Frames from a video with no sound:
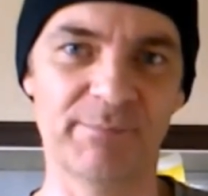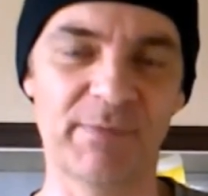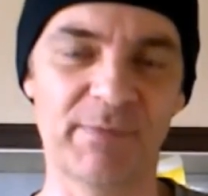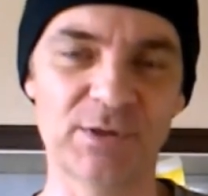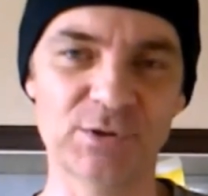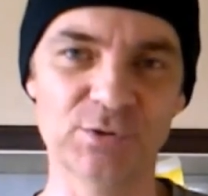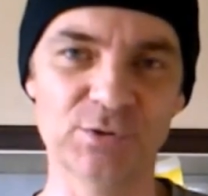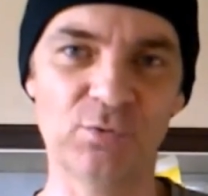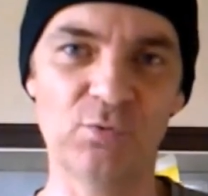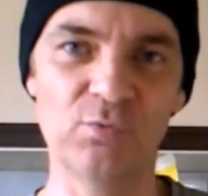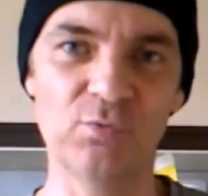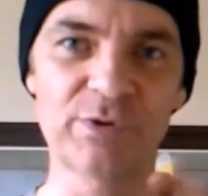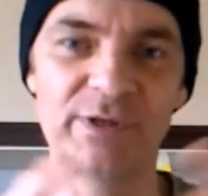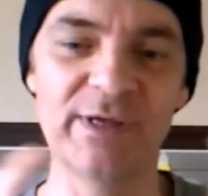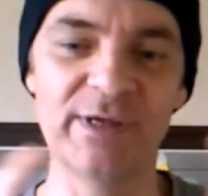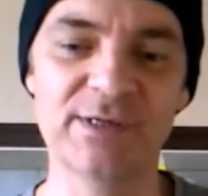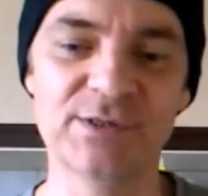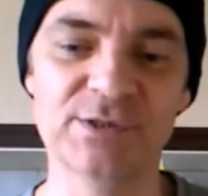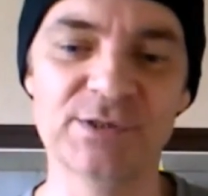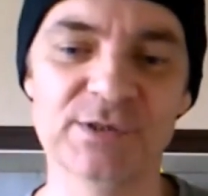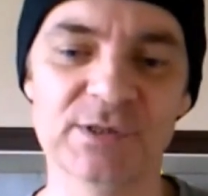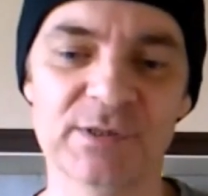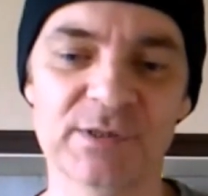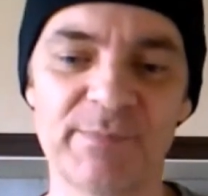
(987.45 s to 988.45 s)
Make sure all the
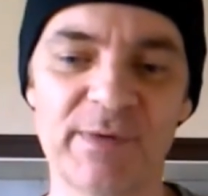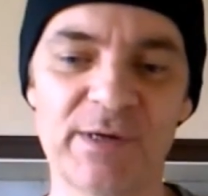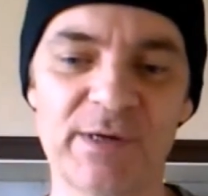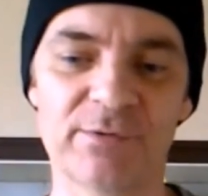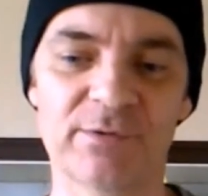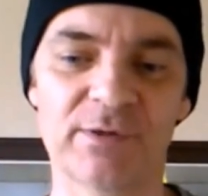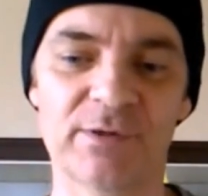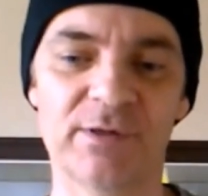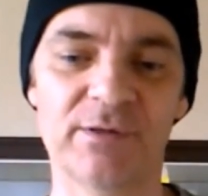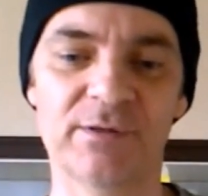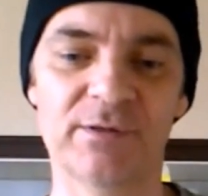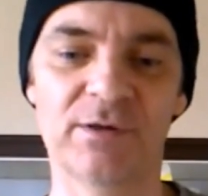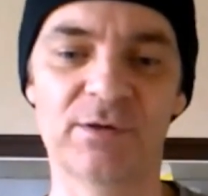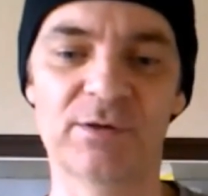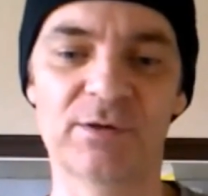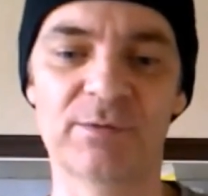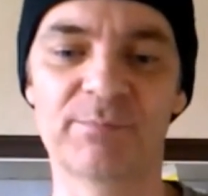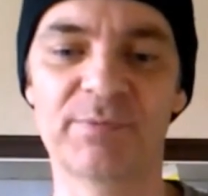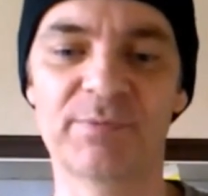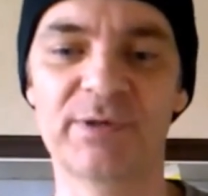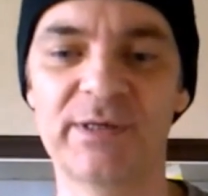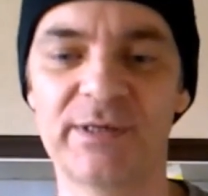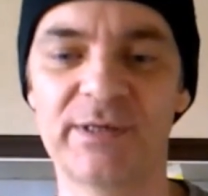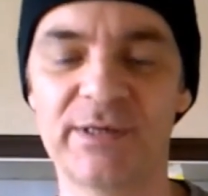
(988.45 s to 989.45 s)
edges of the mirror are
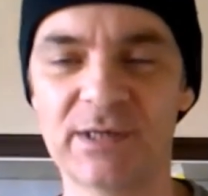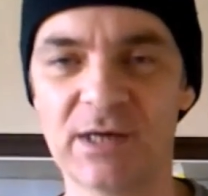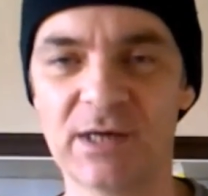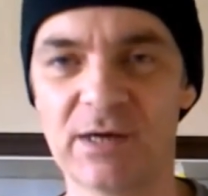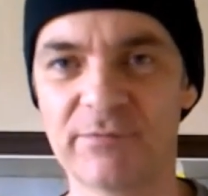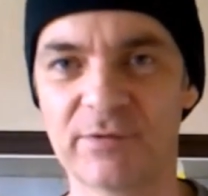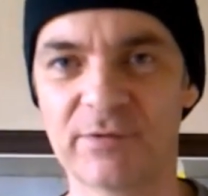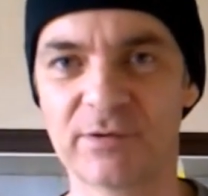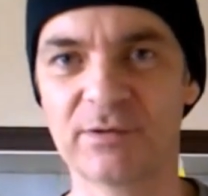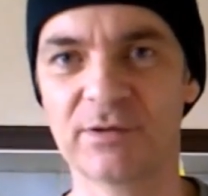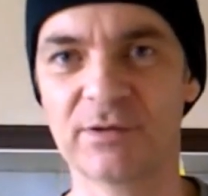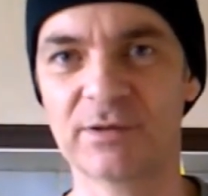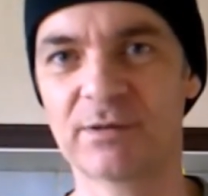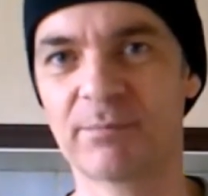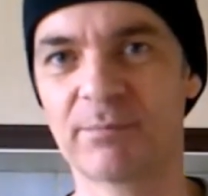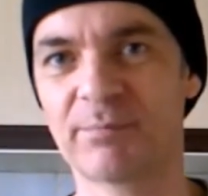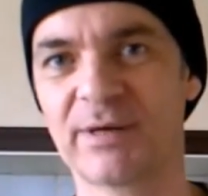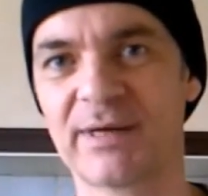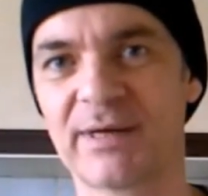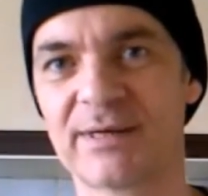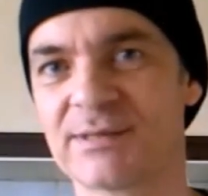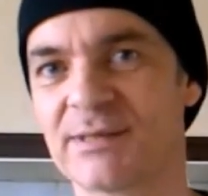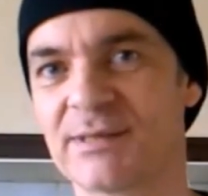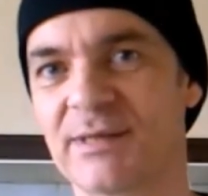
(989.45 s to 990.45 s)
completely covered like a
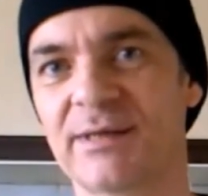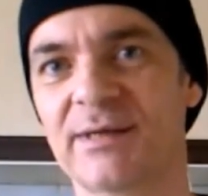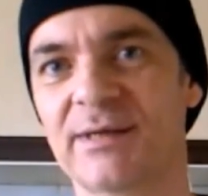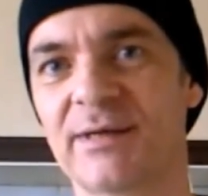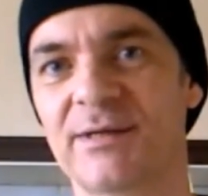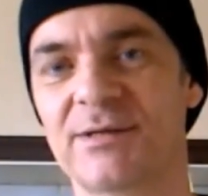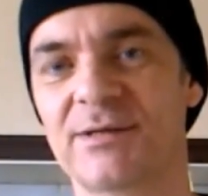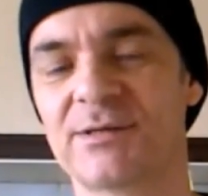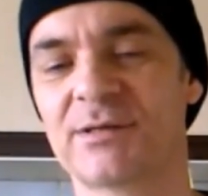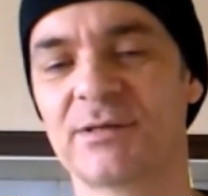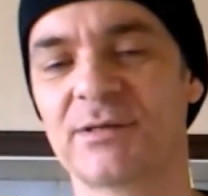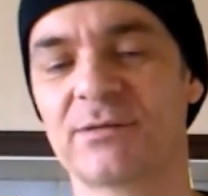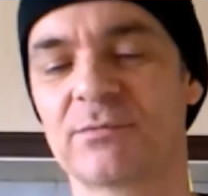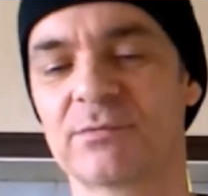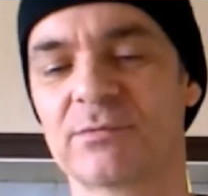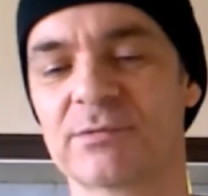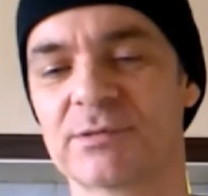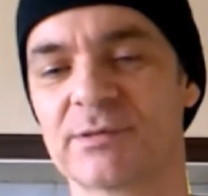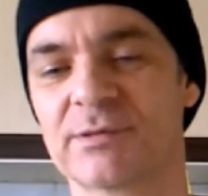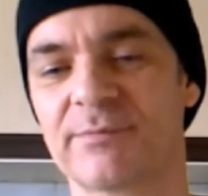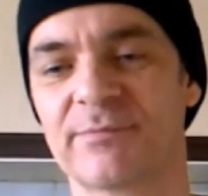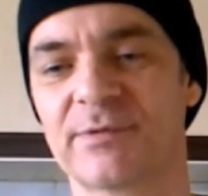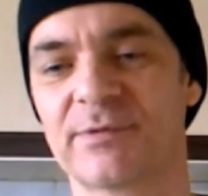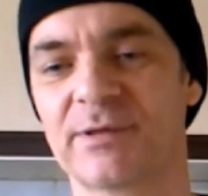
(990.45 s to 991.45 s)
plastic casing or
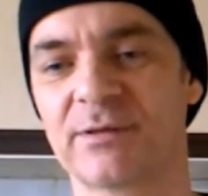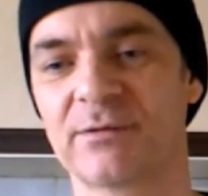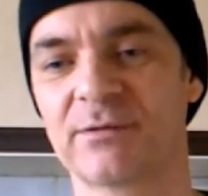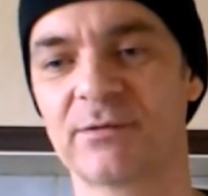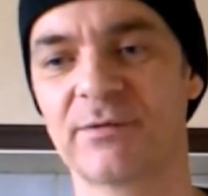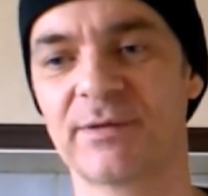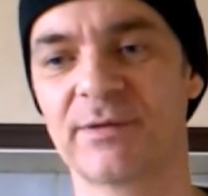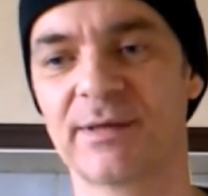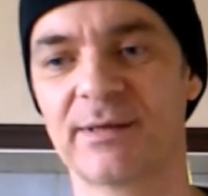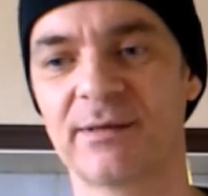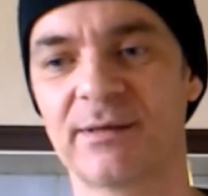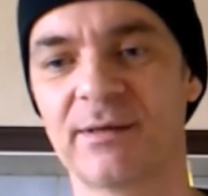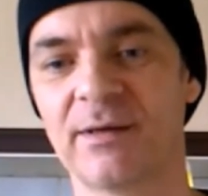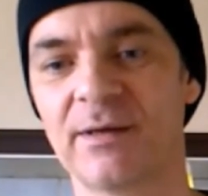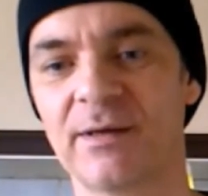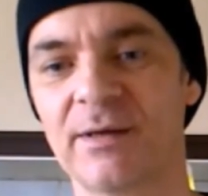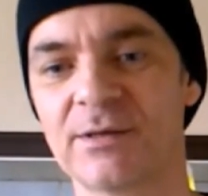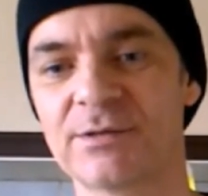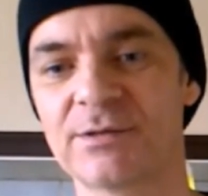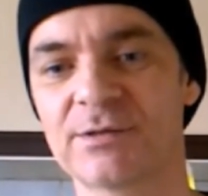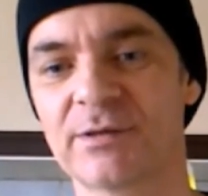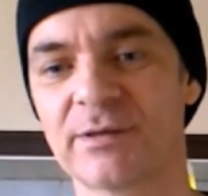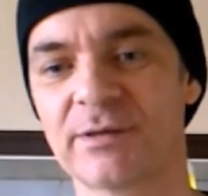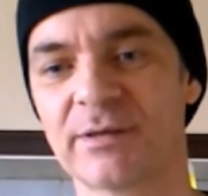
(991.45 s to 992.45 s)
something like that
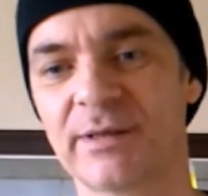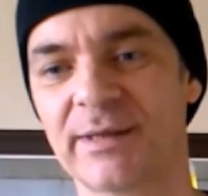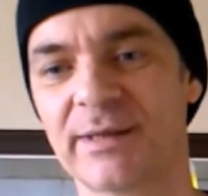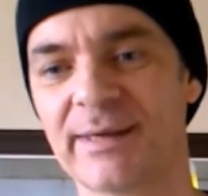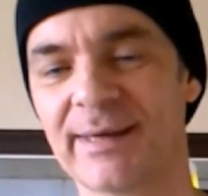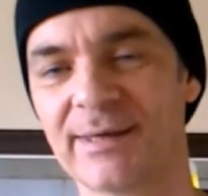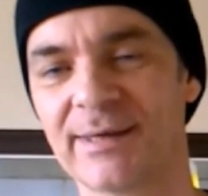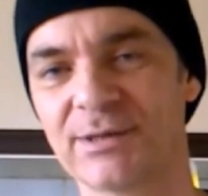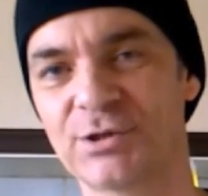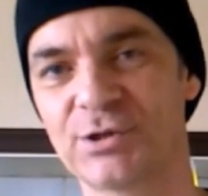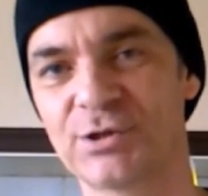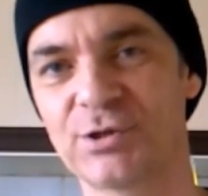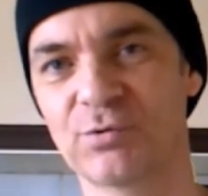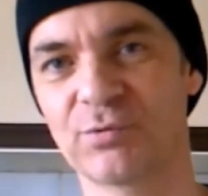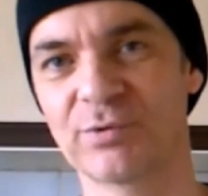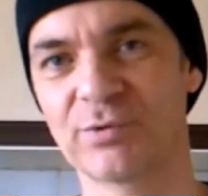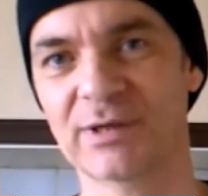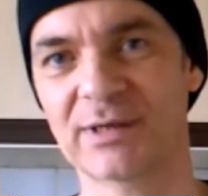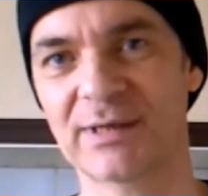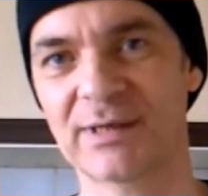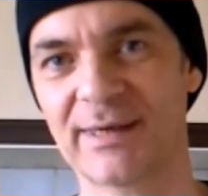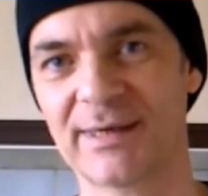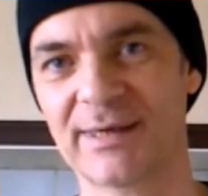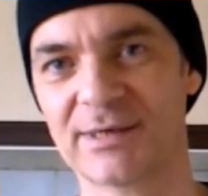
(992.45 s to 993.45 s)
so that they can't chew on
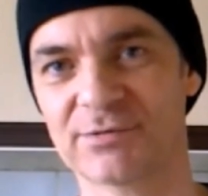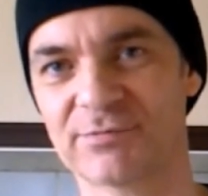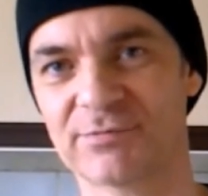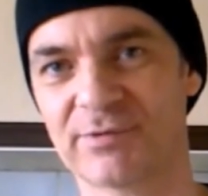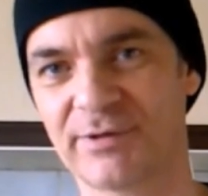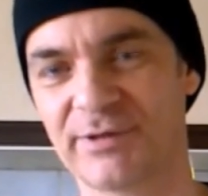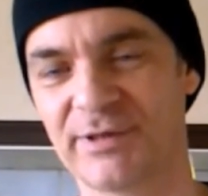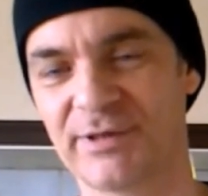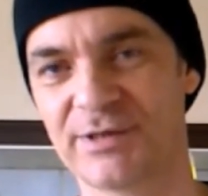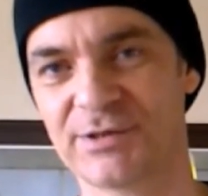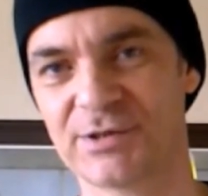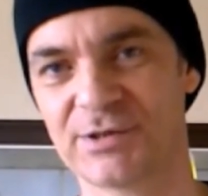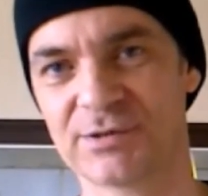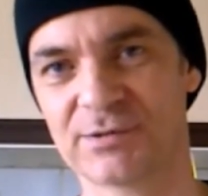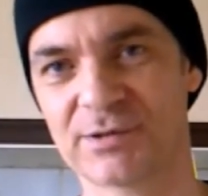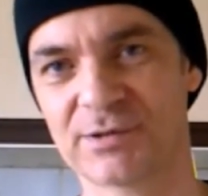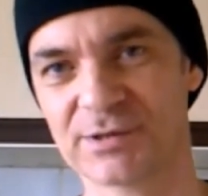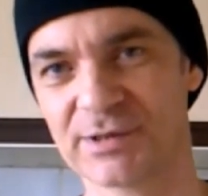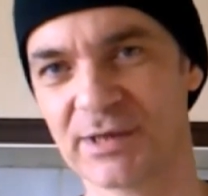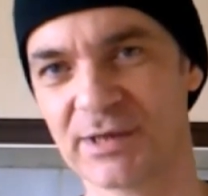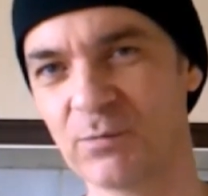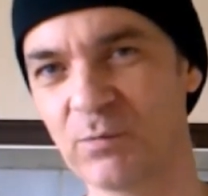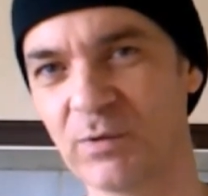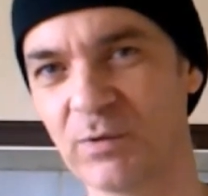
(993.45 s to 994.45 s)
the glass around the edges
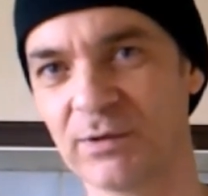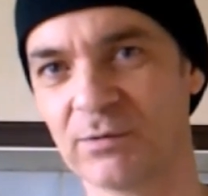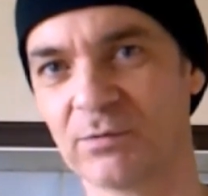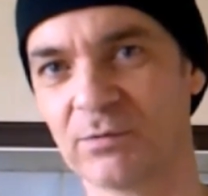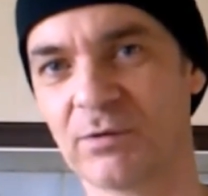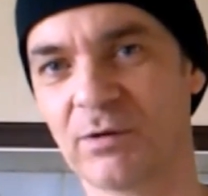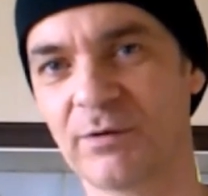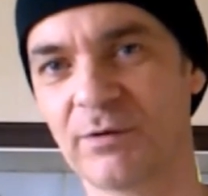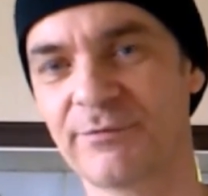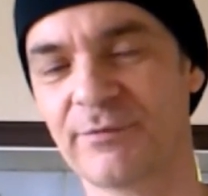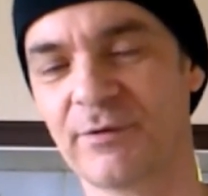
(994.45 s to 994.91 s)
because they will.